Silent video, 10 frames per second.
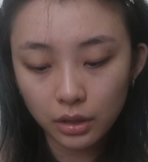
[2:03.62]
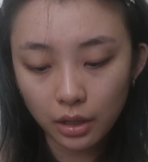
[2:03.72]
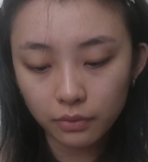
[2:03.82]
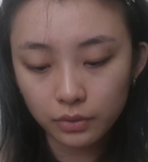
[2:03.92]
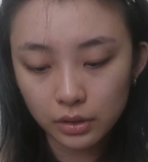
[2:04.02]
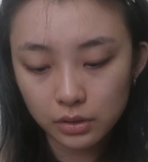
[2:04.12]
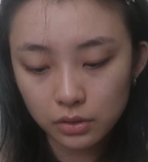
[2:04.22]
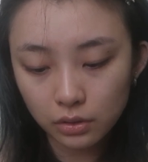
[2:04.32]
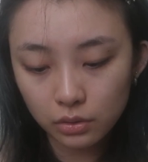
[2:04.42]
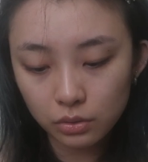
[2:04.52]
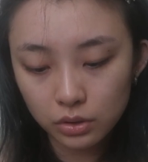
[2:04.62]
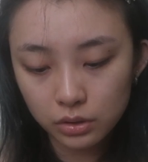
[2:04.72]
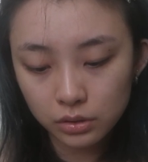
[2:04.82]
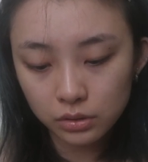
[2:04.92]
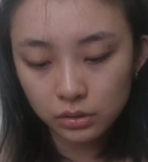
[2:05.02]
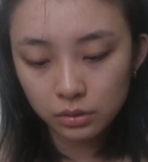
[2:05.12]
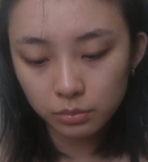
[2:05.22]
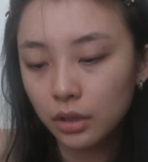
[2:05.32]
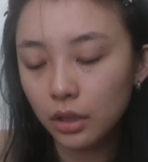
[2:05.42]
caffeine solution.